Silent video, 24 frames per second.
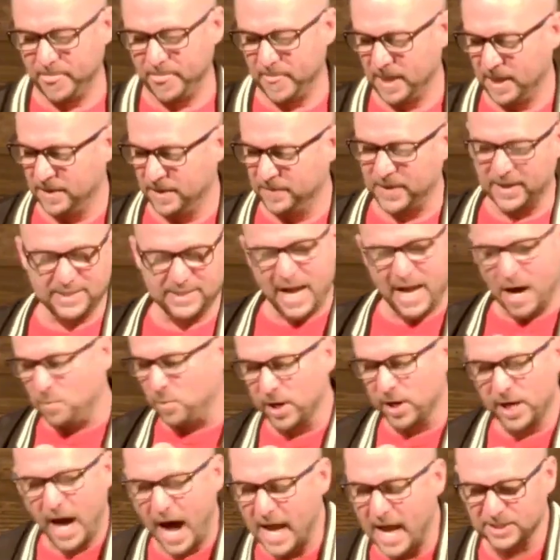That's not what
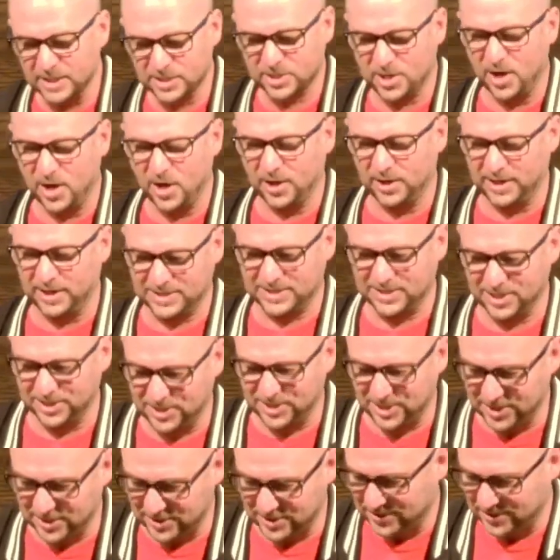God is calling us to
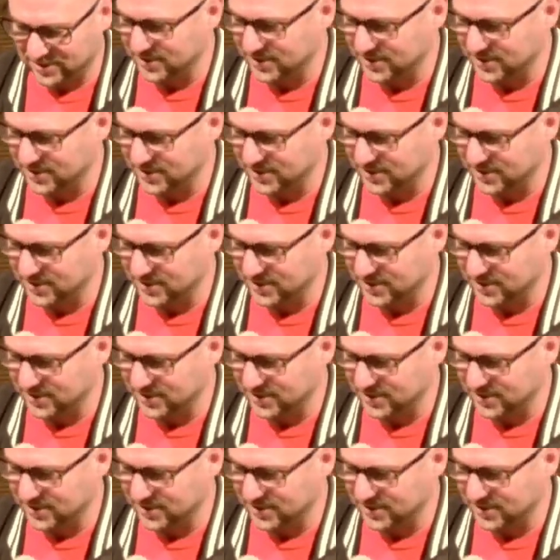do.